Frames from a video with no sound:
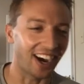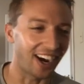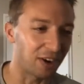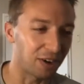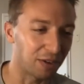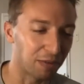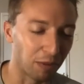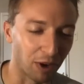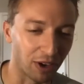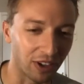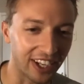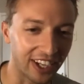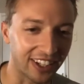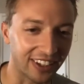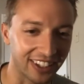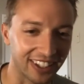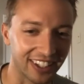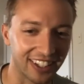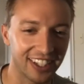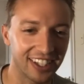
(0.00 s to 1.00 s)
More
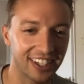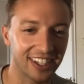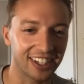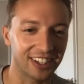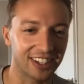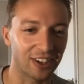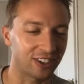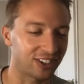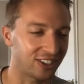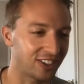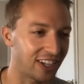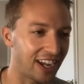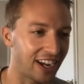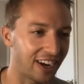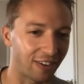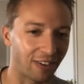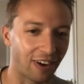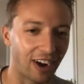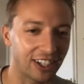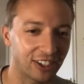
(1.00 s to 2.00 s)
likely, he turns into
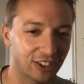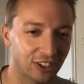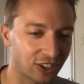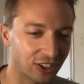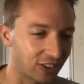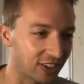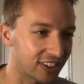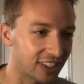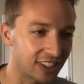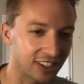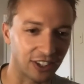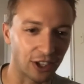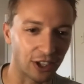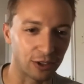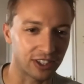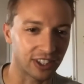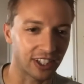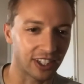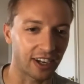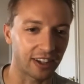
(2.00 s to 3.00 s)
Aaron Rodgers or he sees
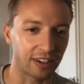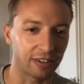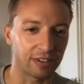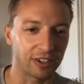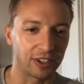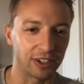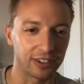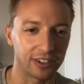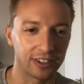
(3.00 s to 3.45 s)
ghosts again on the field.